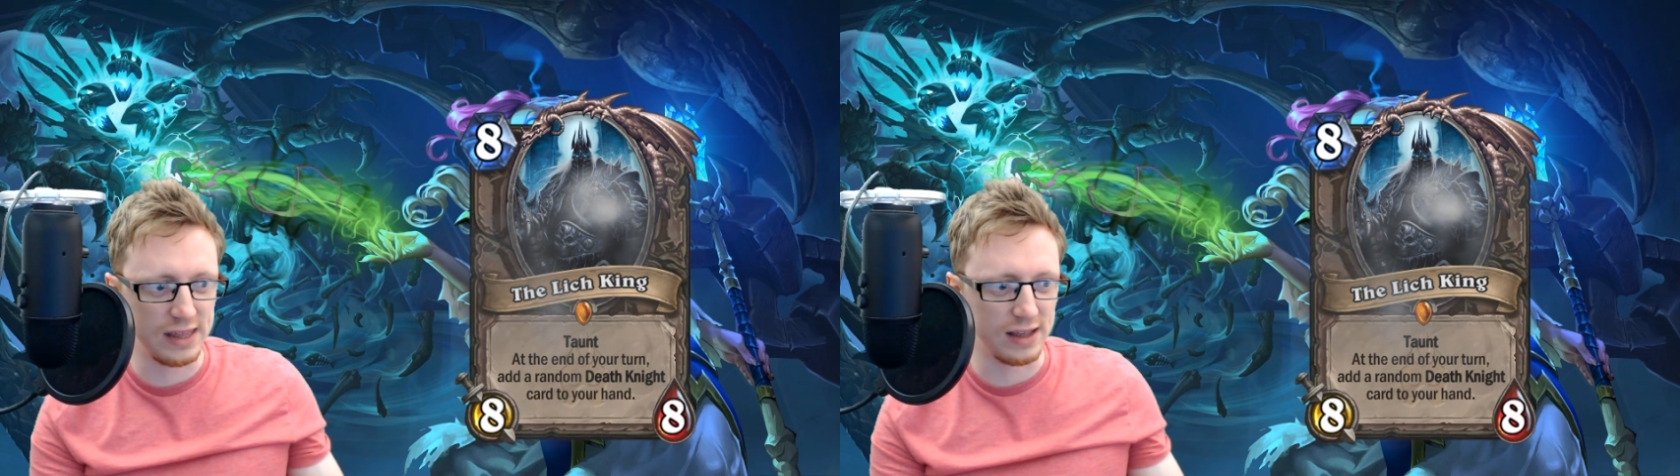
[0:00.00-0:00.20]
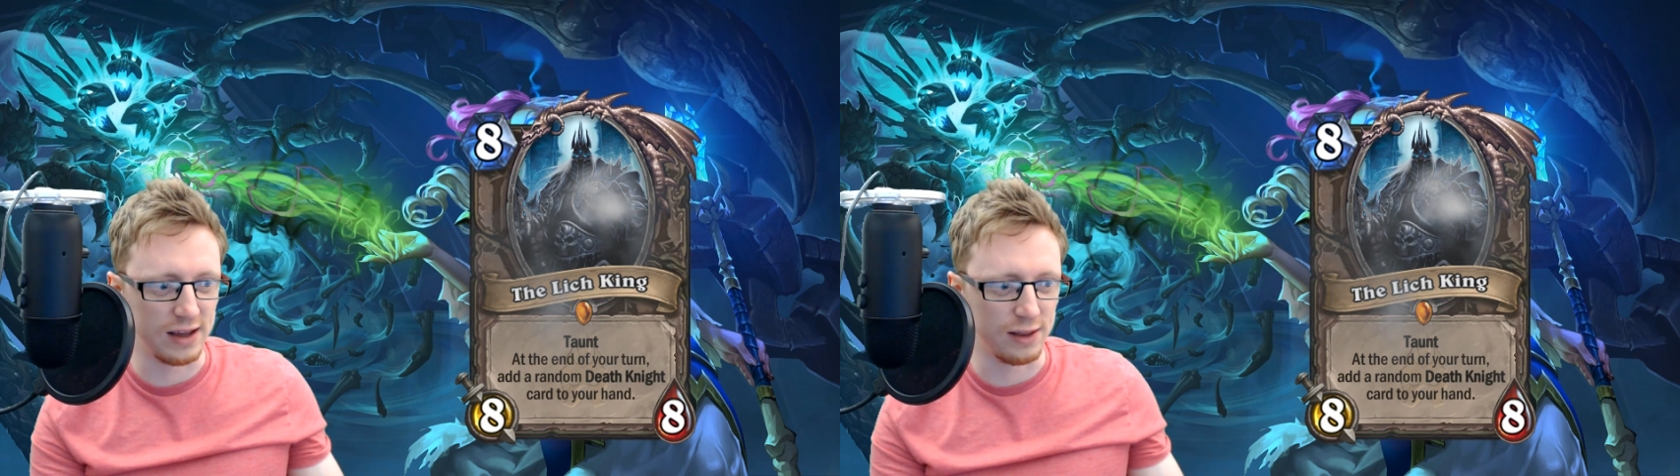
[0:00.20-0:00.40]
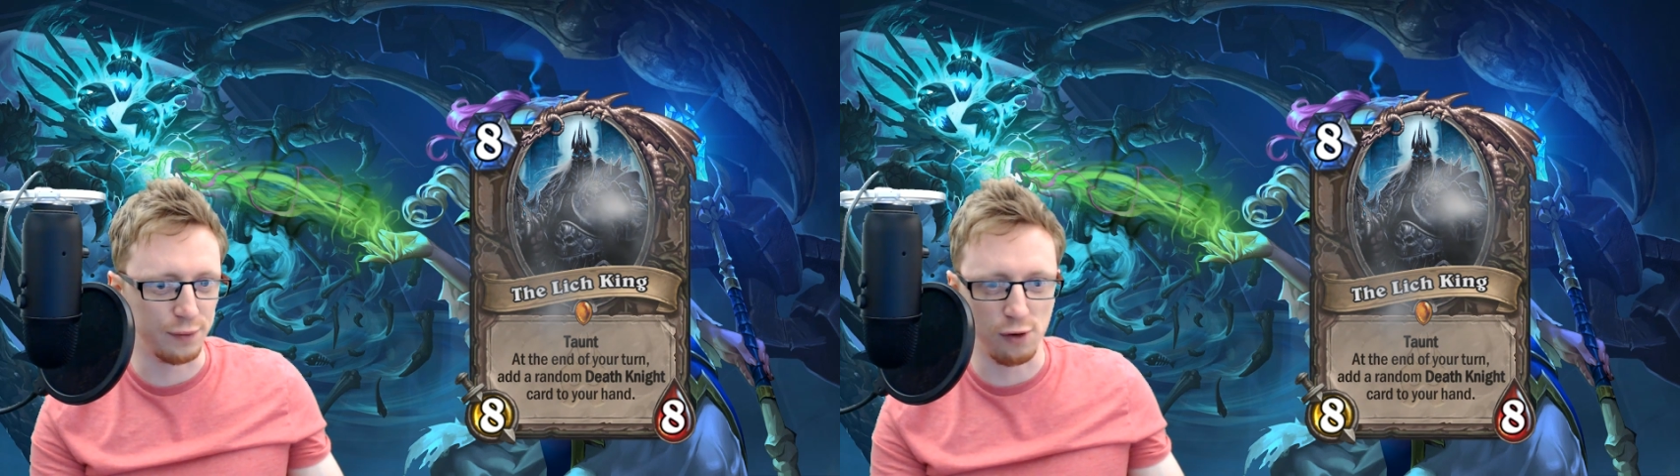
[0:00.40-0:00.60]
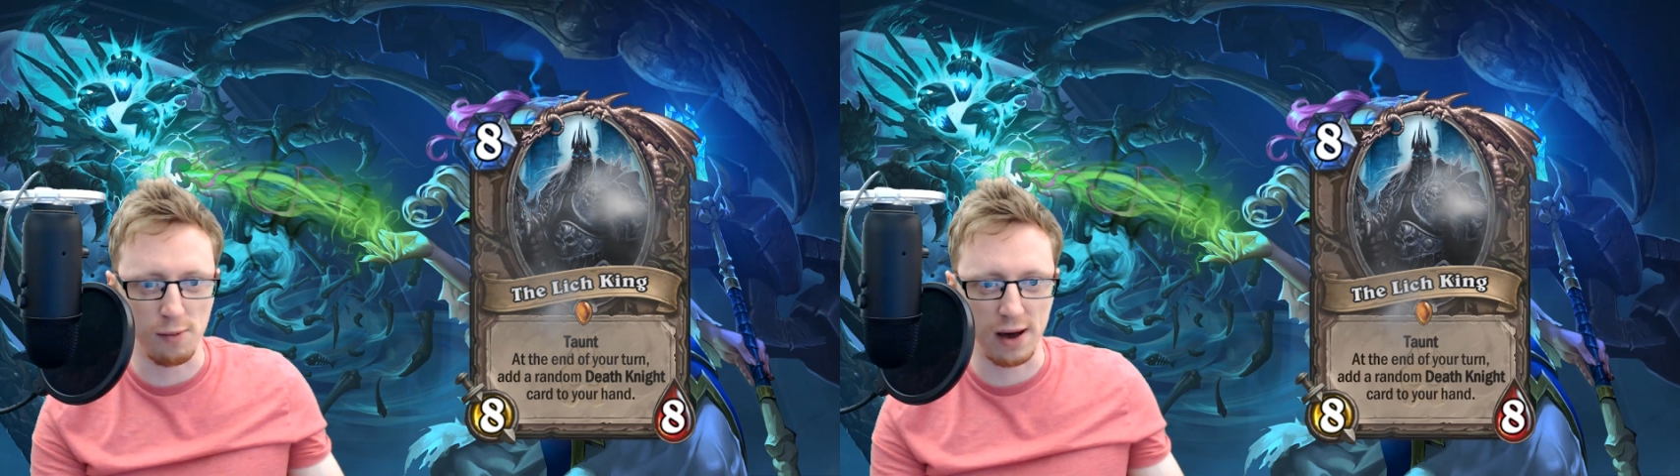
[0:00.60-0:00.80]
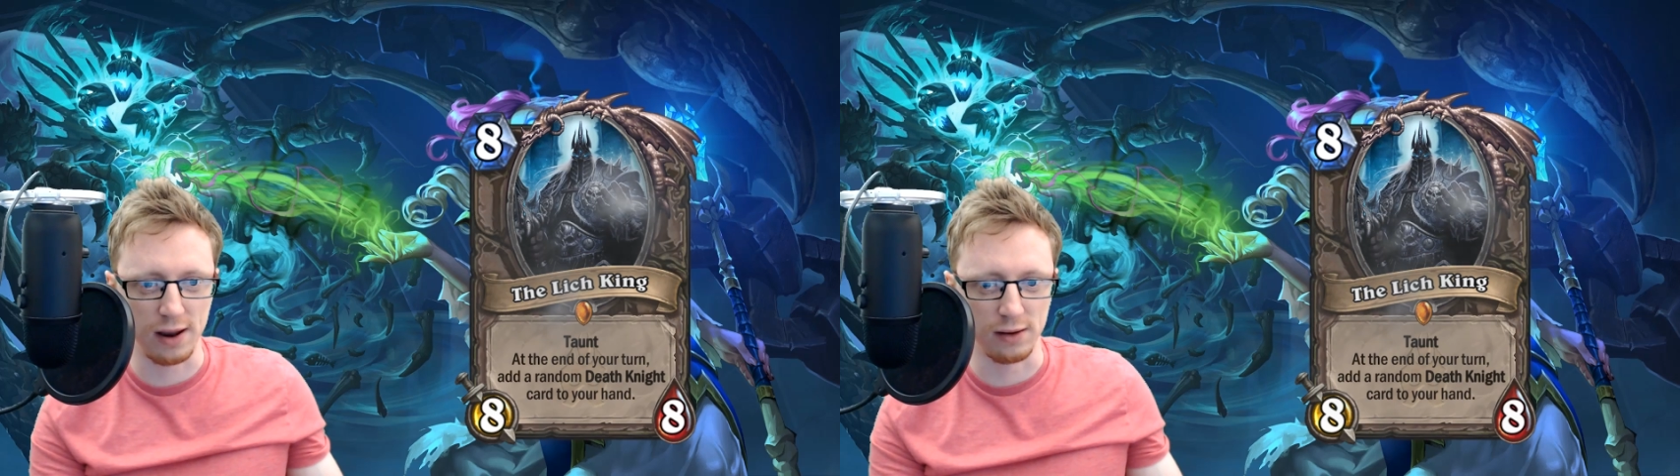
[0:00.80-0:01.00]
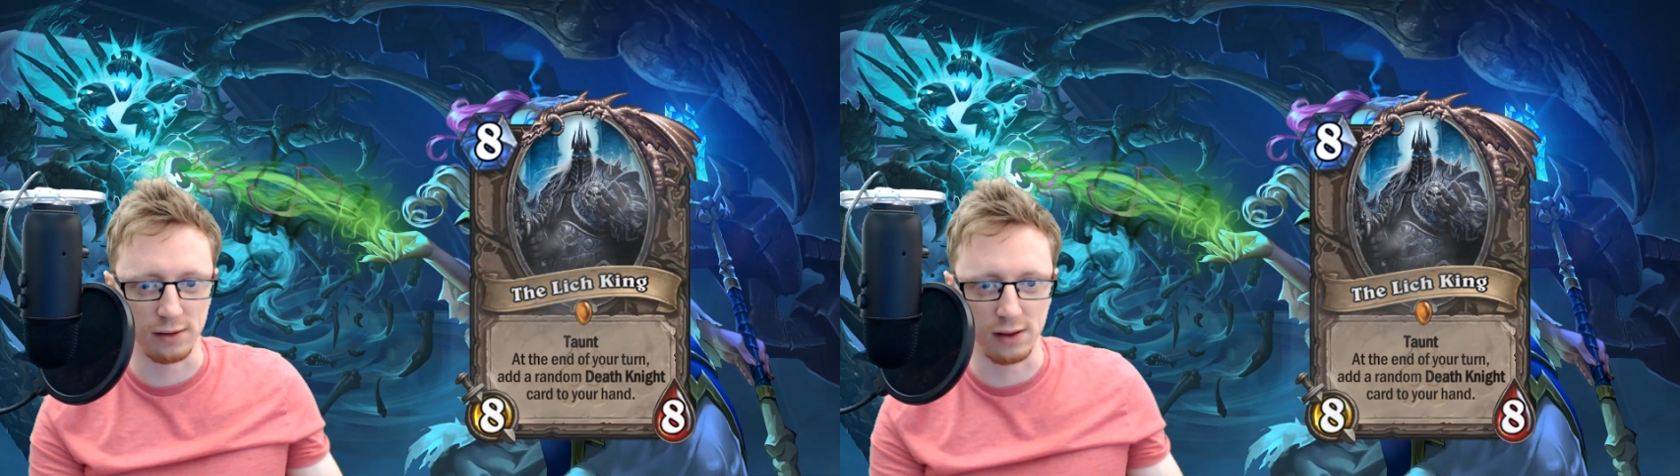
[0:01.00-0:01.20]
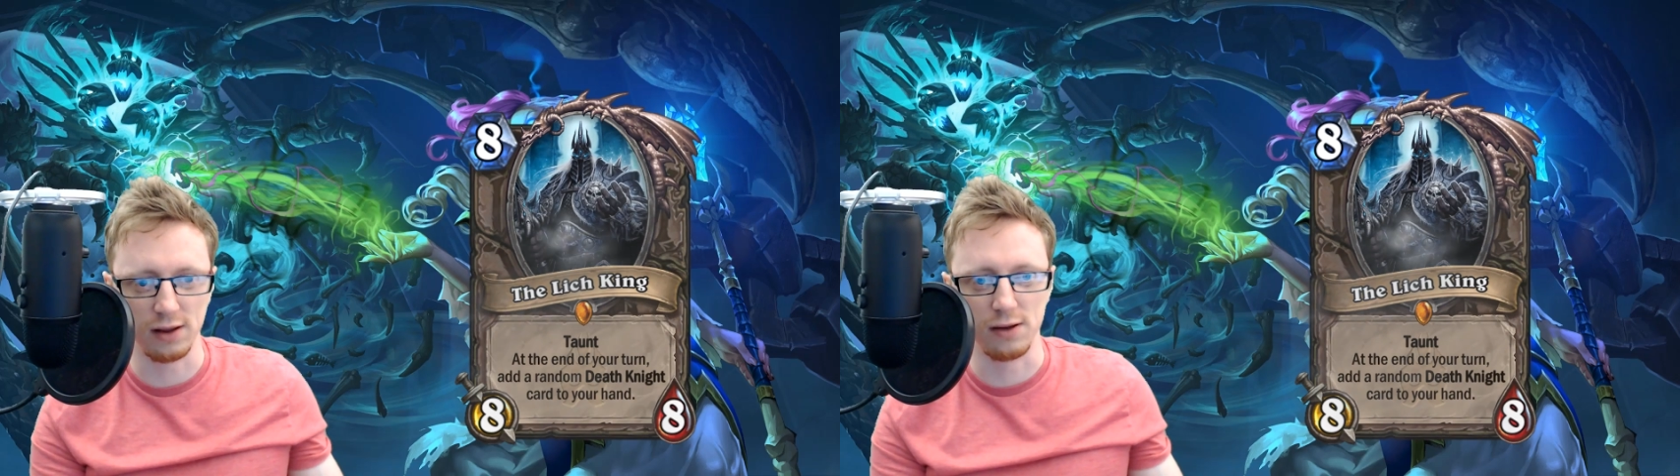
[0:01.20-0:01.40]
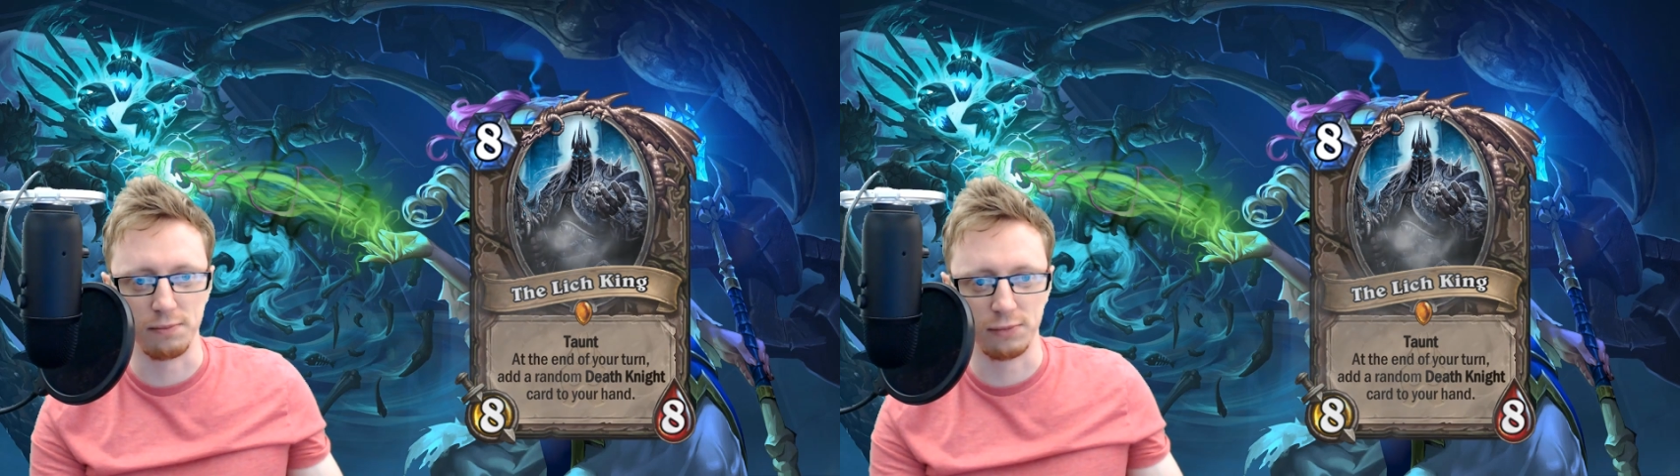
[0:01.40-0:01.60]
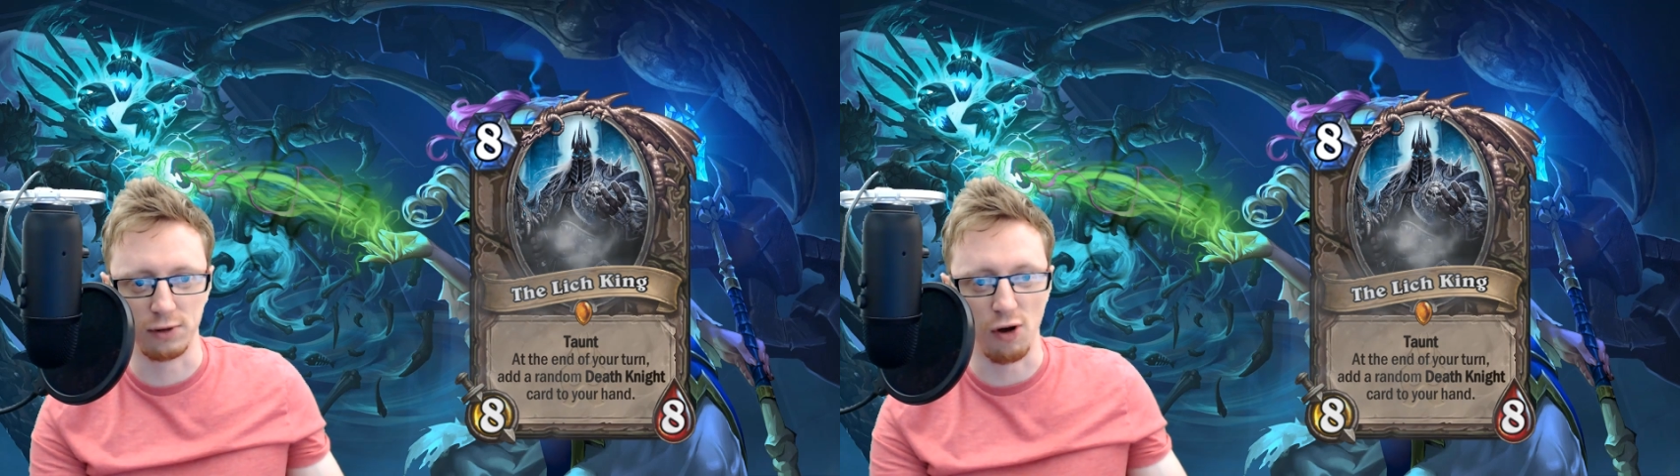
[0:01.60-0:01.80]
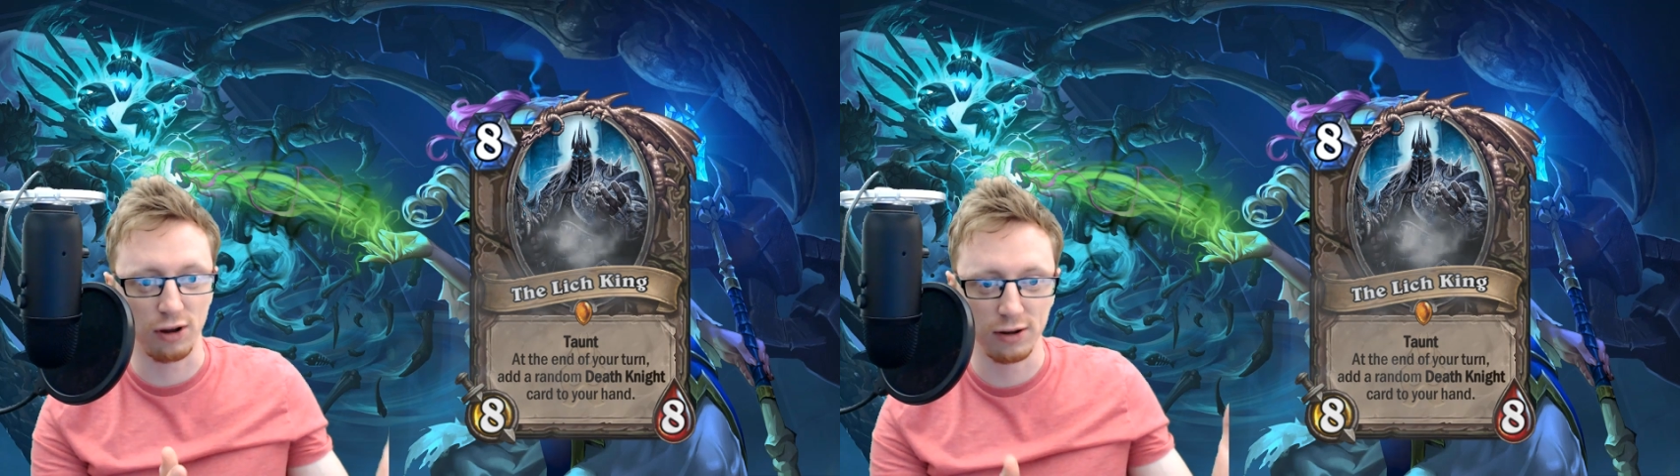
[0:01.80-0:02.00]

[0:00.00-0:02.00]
4-mana dog,